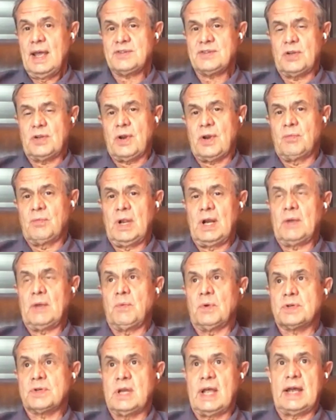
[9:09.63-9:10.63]
And so there
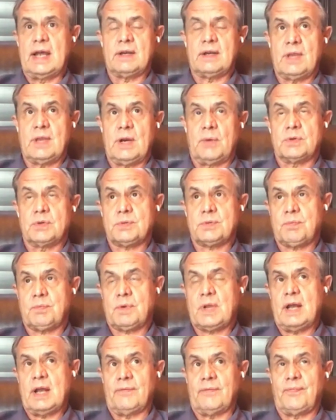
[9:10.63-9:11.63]
really was
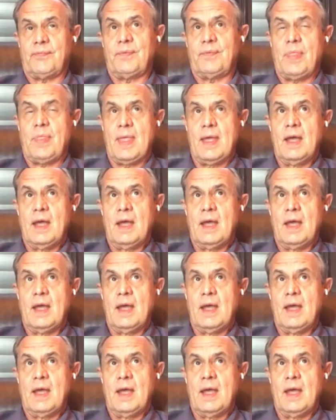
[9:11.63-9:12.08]
kind of